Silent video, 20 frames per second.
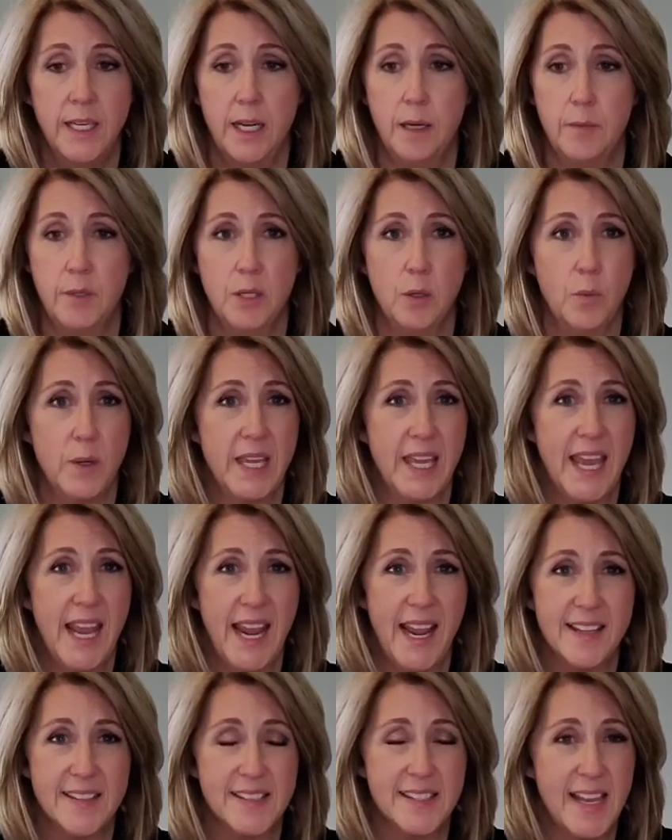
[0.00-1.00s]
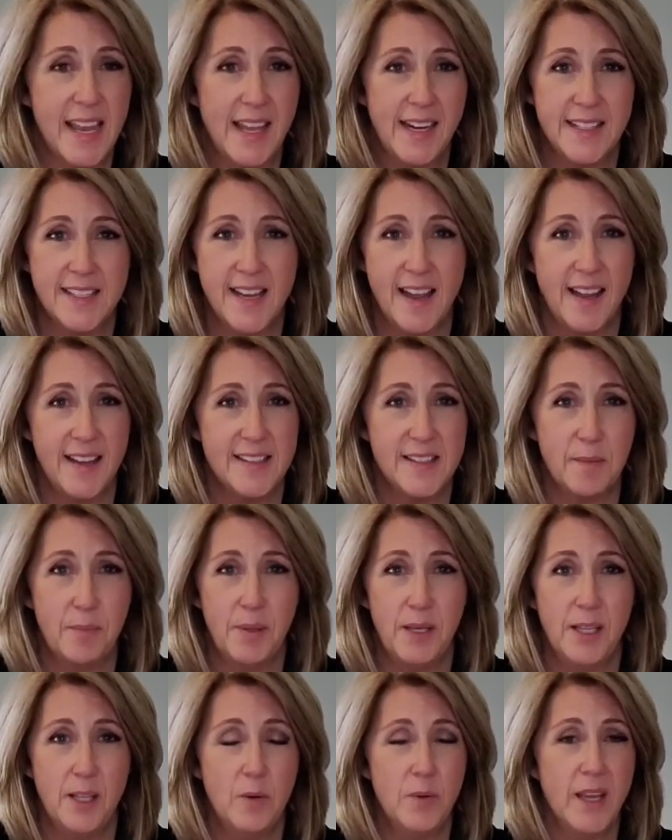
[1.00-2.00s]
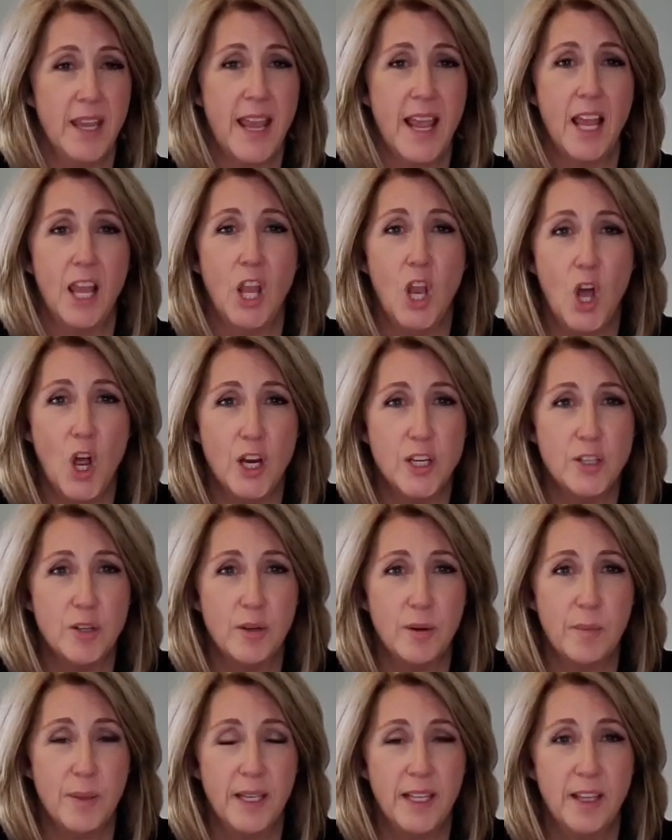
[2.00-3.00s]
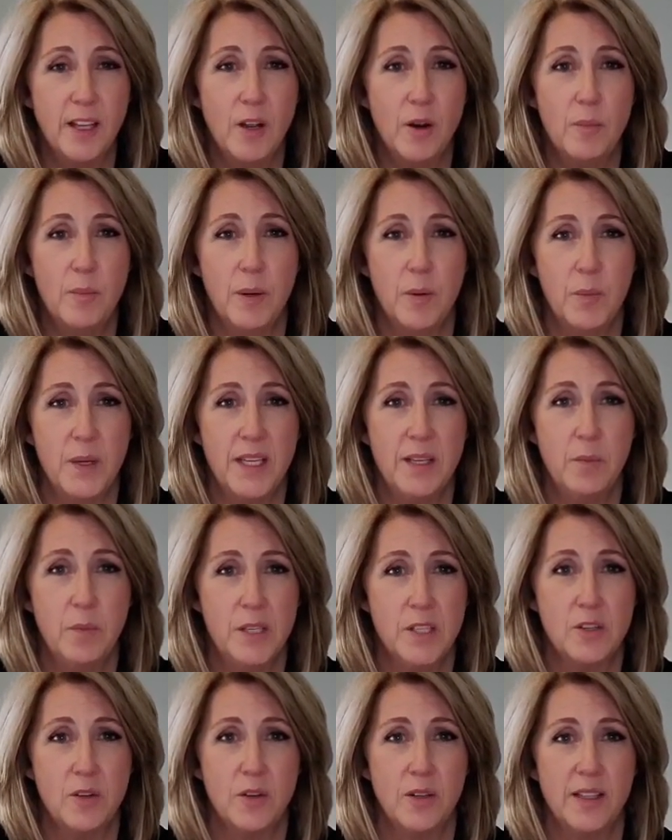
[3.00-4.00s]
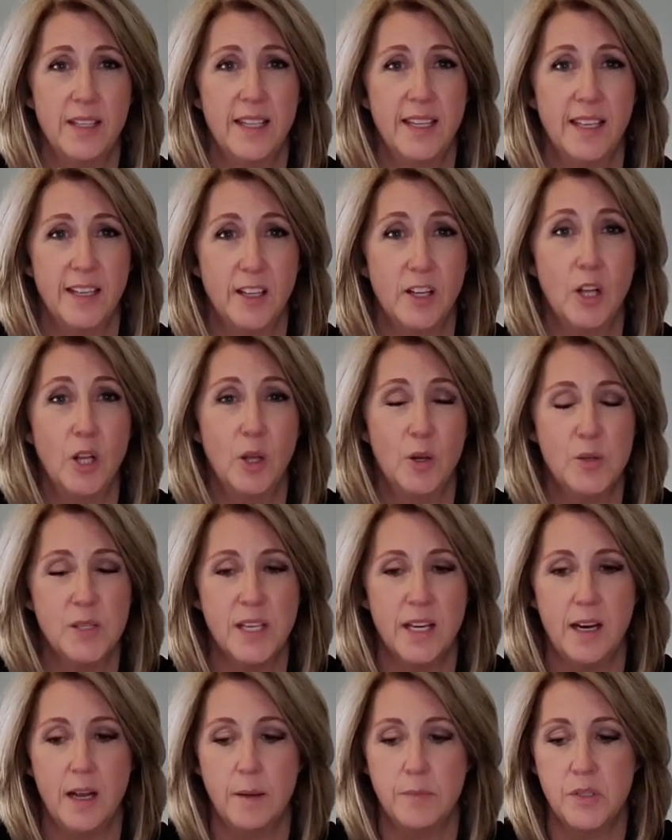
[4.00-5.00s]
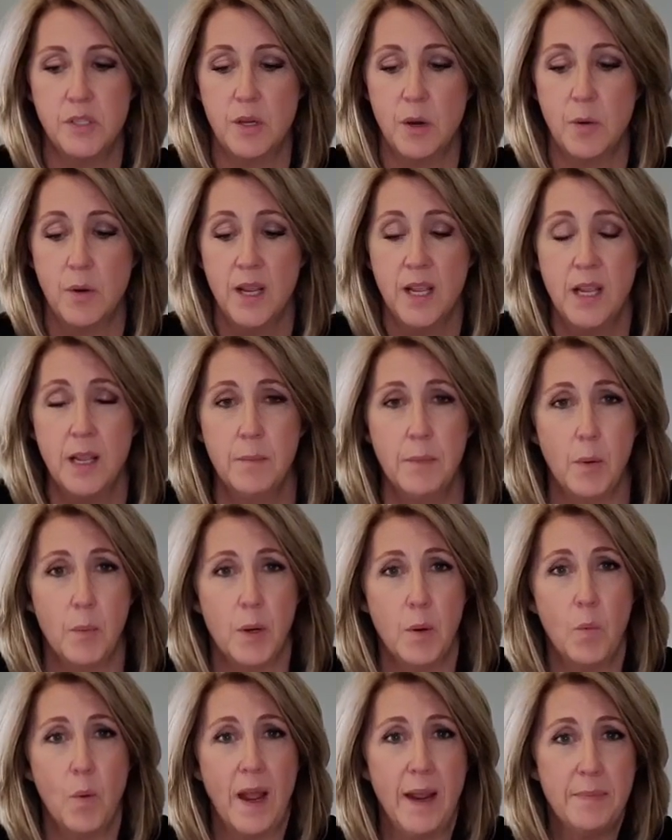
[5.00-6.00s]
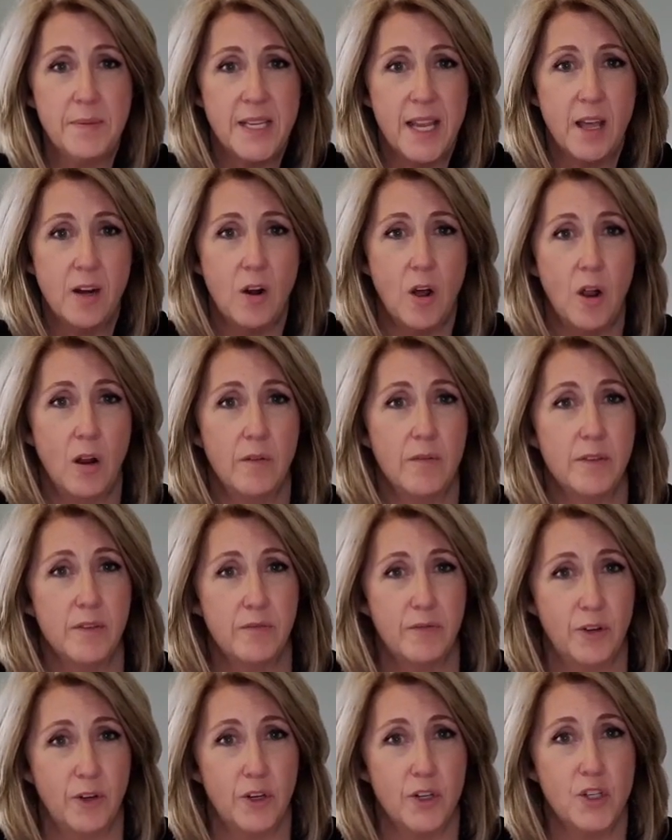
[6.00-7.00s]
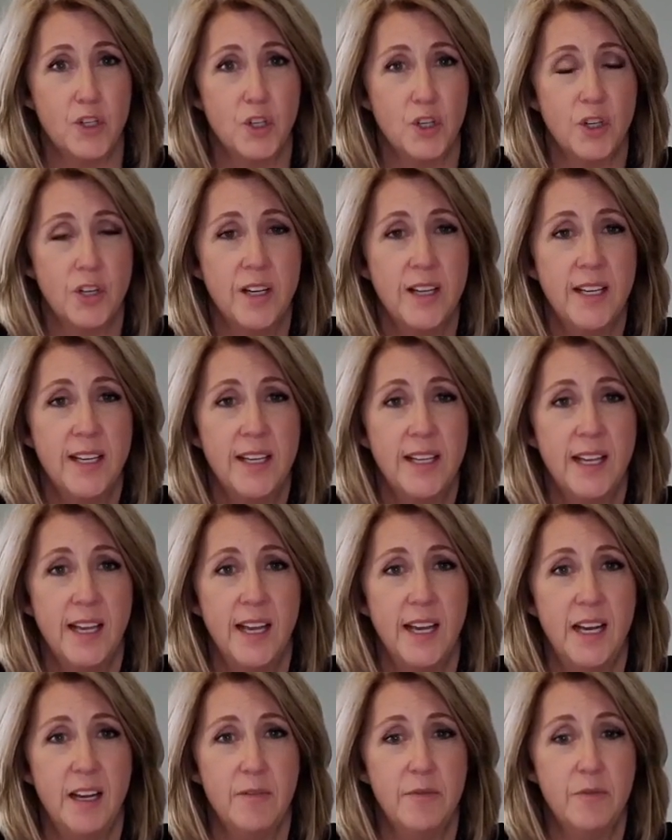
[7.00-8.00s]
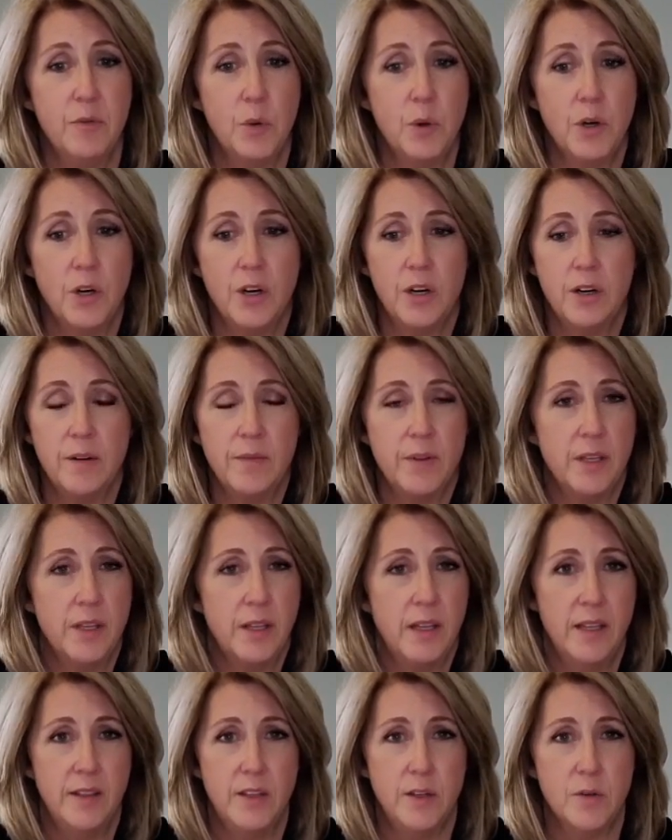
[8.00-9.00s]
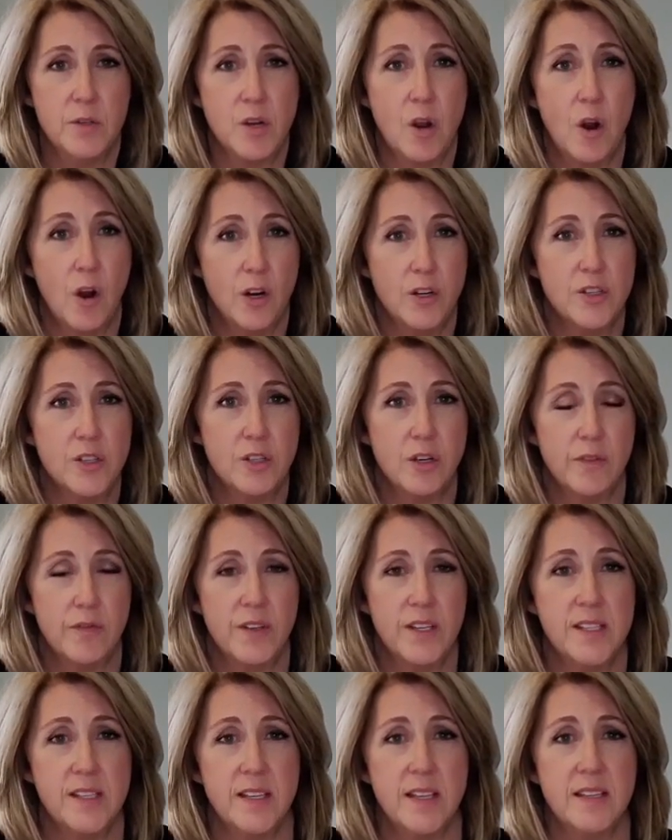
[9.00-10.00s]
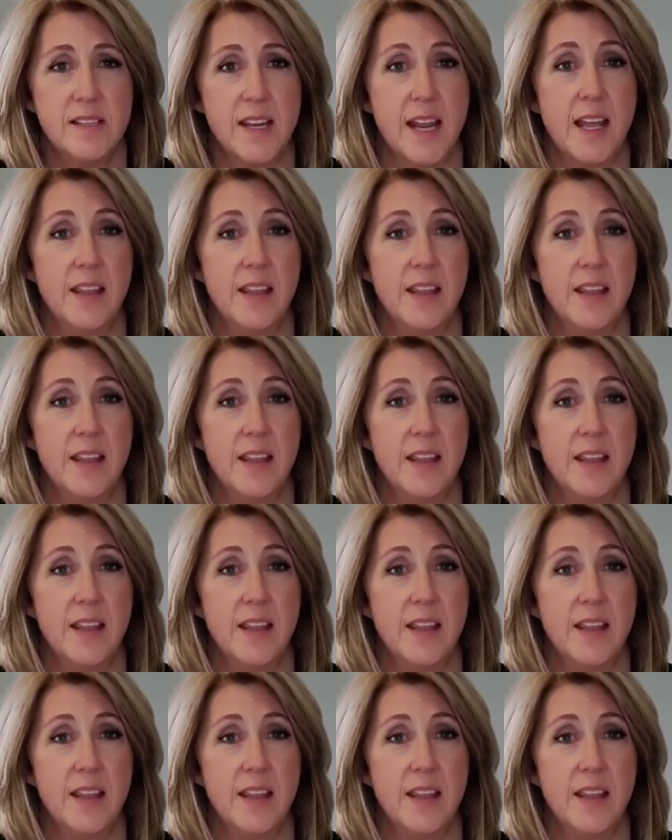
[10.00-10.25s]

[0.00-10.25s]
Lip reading: We can't sanitize a pillow, we can't launder a pillow, but we certainly can close it up. But we wipe down all of the furniture and those hard surfaces, and then